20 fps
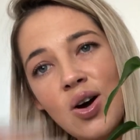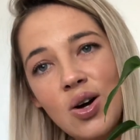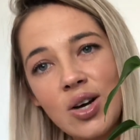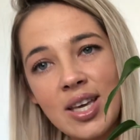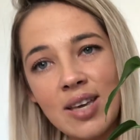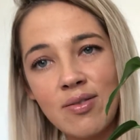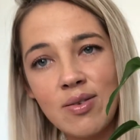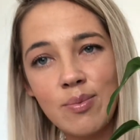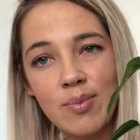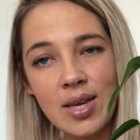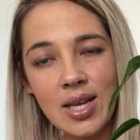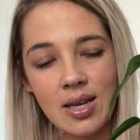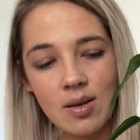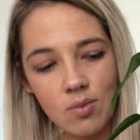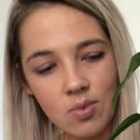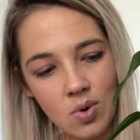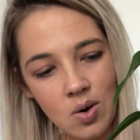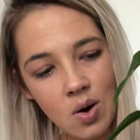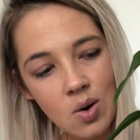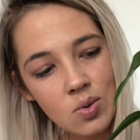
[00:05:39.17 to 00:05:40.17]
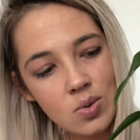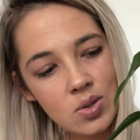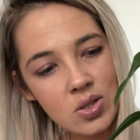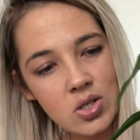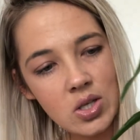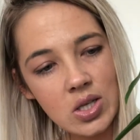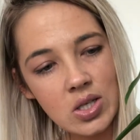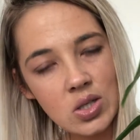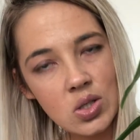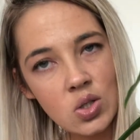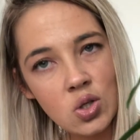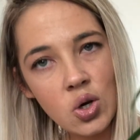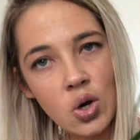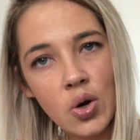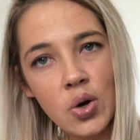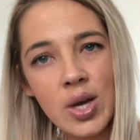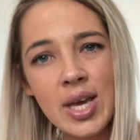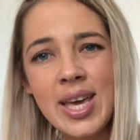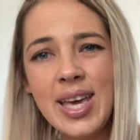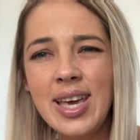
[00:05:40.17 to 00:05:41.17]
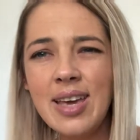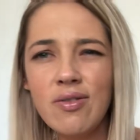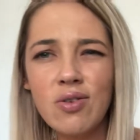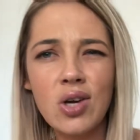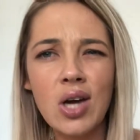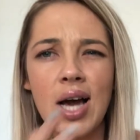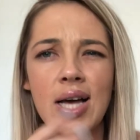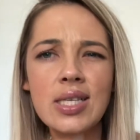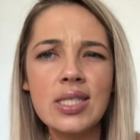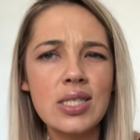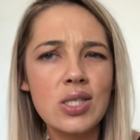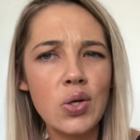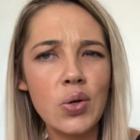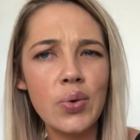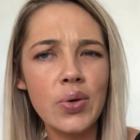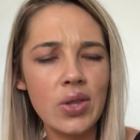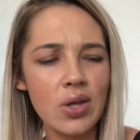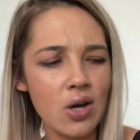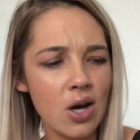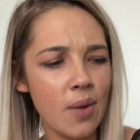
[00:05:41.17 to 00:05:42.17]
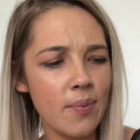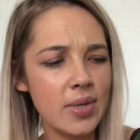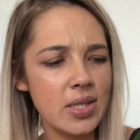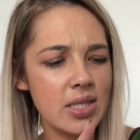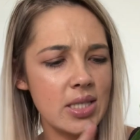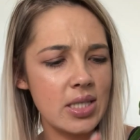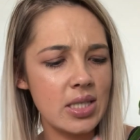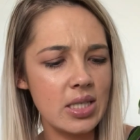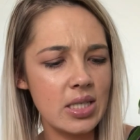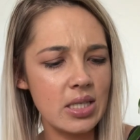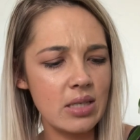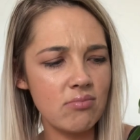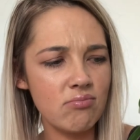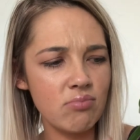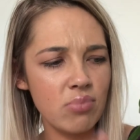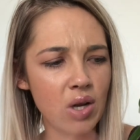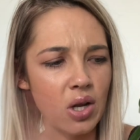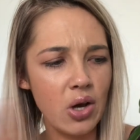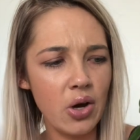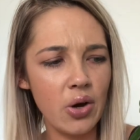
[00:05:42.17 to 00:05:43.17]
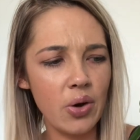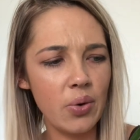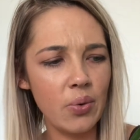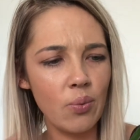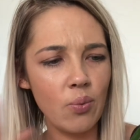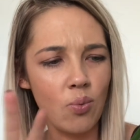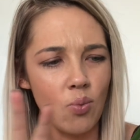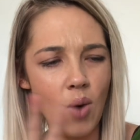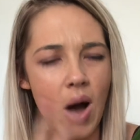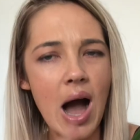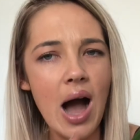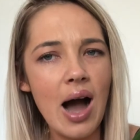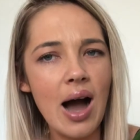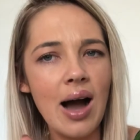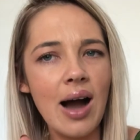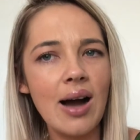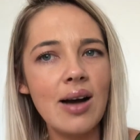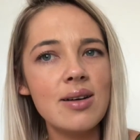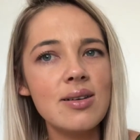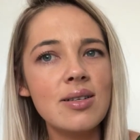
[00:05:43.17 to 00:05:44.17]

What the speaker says: given me any holes since. So if you guys know in the comments below why,